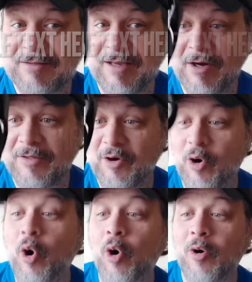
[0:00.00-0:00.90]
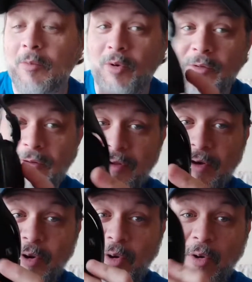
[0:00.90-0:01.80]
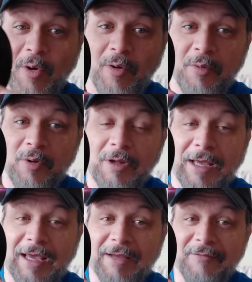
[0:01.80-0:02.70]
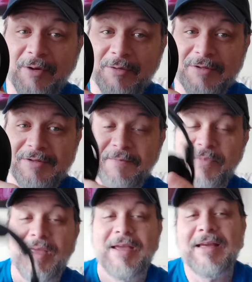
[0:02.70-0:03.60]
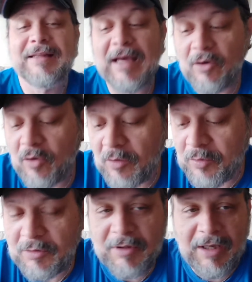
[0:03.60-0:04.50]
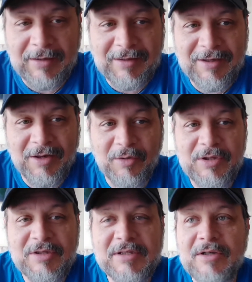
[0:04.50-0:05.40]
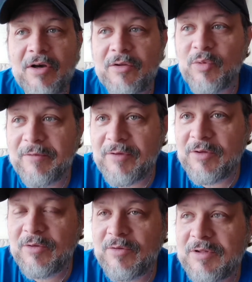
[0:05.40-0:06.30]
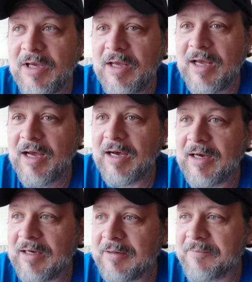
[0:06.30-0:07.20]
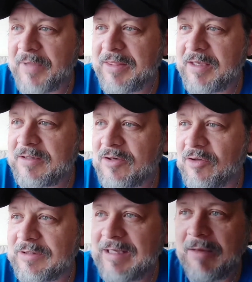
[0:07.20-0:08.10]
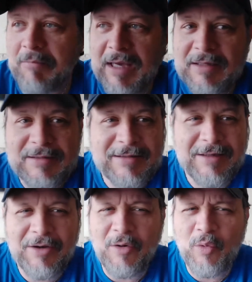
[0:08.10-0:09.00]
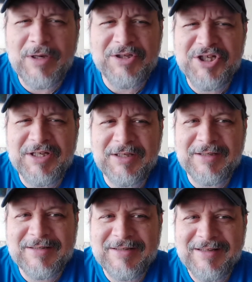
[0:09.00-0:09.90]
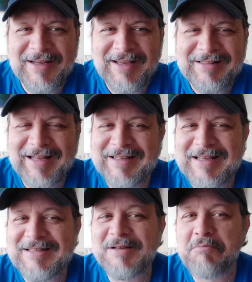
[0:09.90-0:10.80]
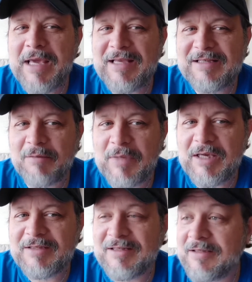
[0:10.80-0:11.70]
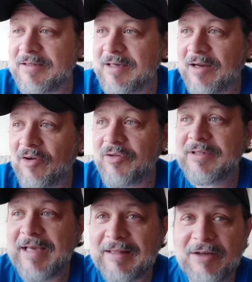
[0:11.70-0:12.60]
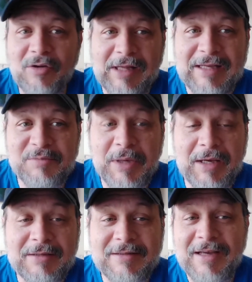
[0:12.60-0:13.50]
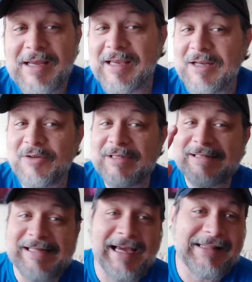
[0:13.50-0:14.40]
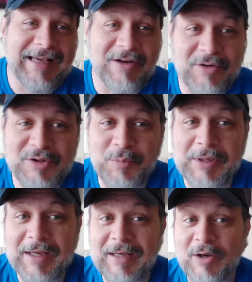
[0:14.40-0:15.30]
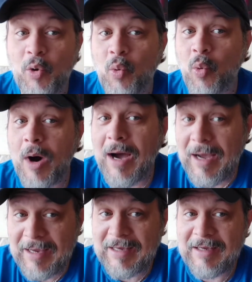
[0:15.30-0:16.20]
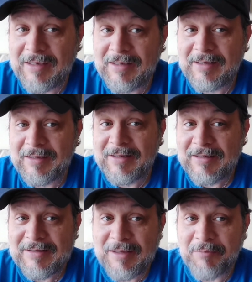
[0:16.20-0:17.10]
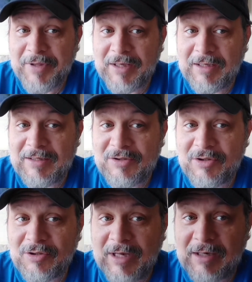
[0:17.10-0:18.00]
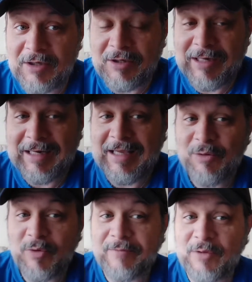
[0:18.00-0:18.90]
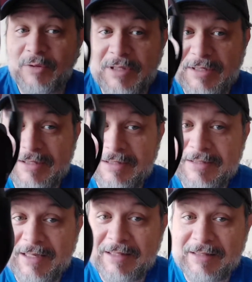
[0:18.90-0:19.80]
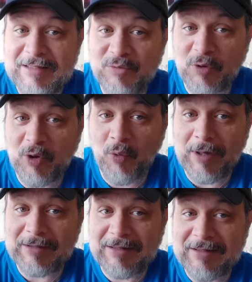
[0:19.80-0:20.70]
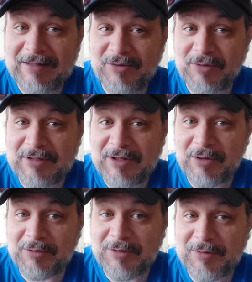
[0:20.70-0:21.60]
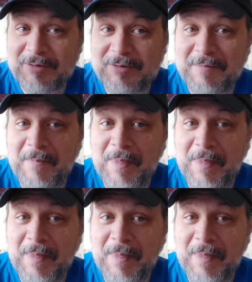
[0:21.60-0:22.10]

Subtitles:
They're horrible, horrible headphones. Not horrible, okay. You know, you see all the reviews. I think it's called DMS. Oh, what a genius. That kid is amazing because he's got all the technical aspects. He knows exactly how to explain why something is good or not good. And he reviewed these and said that these were great, that these are his go-tos.